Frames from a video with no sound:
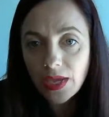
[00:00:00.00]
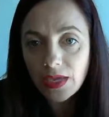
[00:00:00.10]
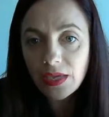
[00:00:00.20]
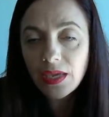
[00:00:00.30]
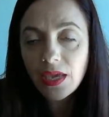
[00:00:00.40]

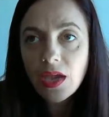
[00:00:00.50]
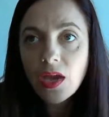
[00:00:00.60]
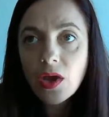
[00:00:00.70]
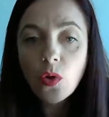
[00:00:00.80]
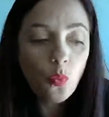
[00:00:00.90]
way
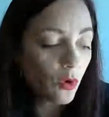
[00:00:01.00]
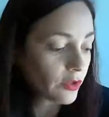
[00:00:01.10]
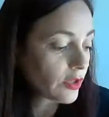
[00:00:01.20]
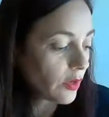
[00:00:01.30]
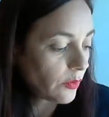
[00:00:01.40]

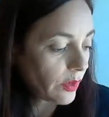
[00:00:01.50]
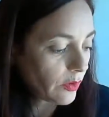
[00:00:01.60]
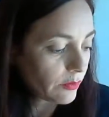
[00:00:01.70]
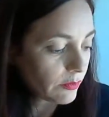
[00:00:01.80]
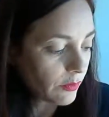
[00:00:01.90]
what's
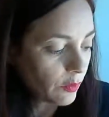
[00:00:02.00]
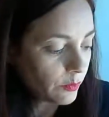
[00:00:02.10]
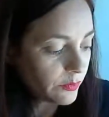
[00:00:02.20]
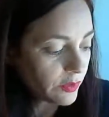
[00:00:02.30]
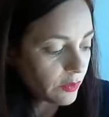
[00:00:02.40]
going on.
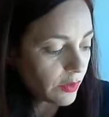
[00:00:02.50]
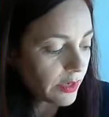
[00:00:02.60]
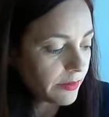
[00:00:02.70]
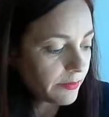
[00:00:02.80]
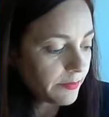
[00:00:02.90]
Oops,
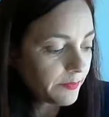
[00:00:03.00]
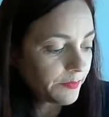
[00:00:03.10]
sorry.